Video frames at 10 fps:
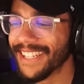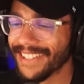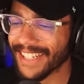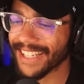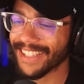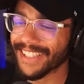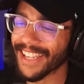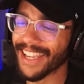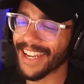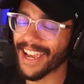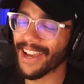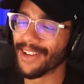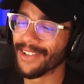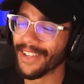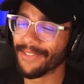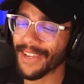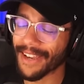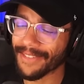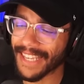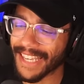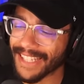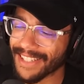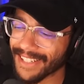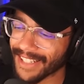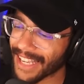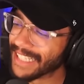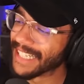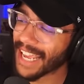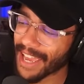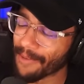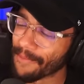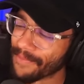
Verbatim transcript: you did, you say it now, if you have kids, and you're like, damn.